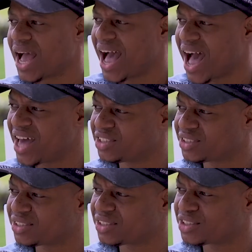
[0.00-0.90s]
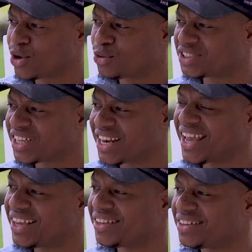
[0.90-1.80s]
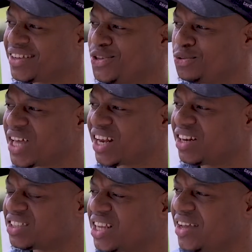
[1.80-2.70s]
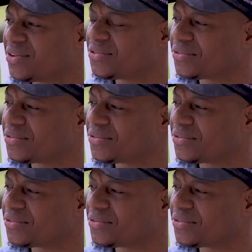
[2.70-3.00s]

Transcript: How does Tokes today use that in his life?